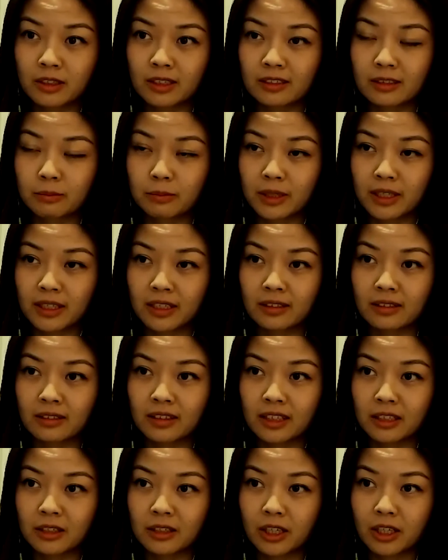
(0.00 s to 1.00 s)
has been
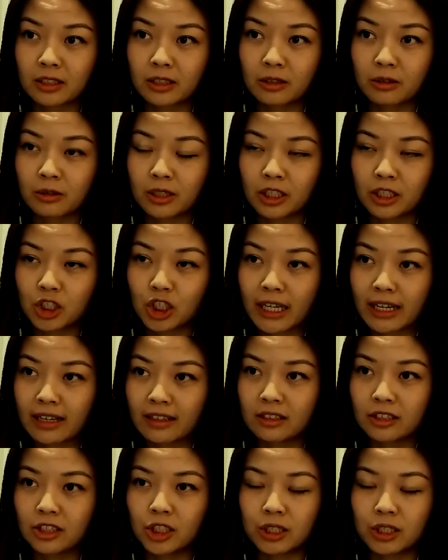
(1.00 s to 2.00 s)
an ongoing
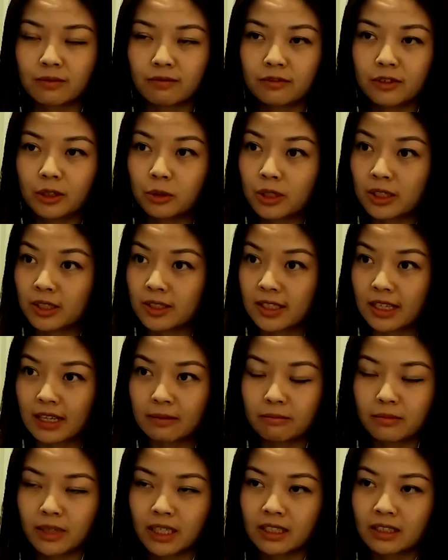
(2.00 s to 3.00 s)
challenge and focus that
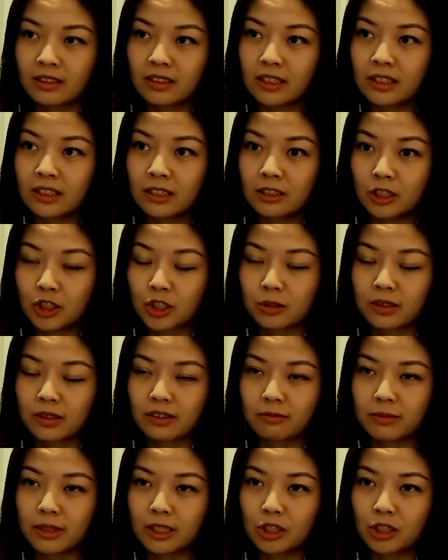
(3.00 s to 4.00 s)
many in the industry
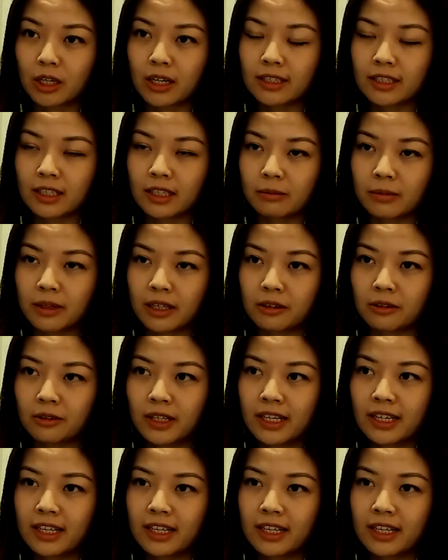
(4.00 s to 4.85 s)
have been talking about.